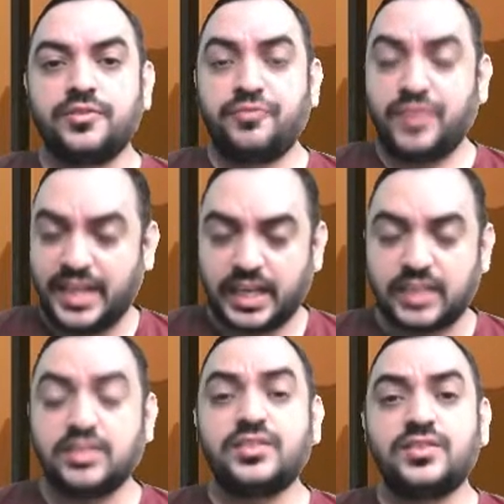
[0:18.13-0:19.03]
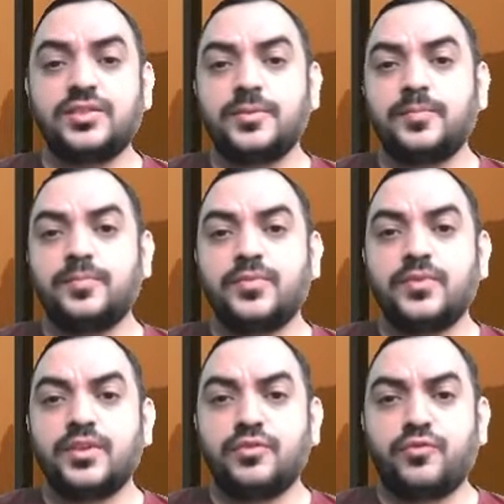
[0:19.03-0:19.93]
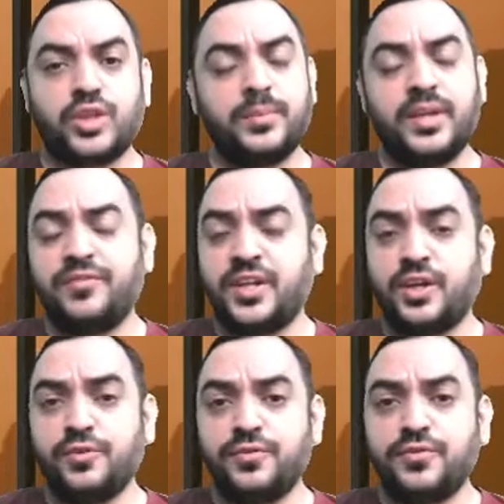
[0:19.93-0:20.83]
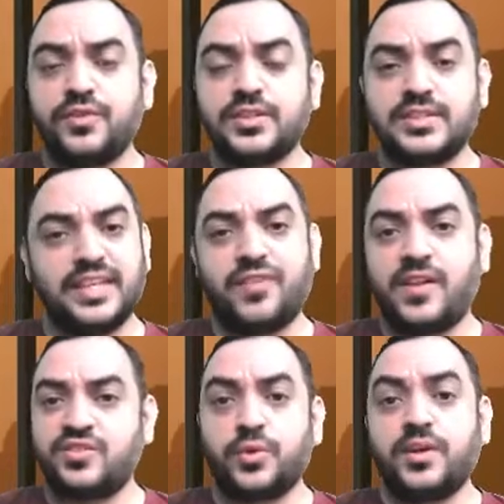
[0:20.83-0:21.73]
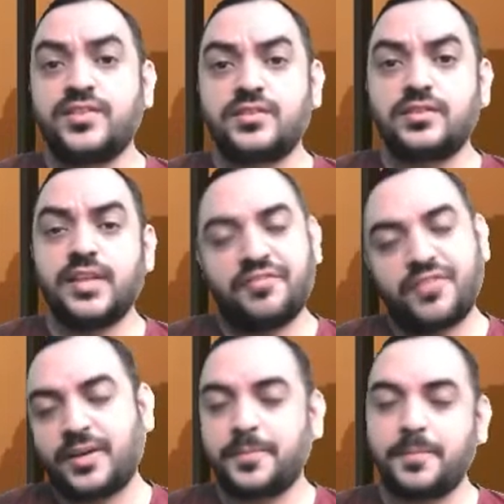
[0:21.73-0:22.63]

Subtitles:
free classes for the benefit of CFR students. FR.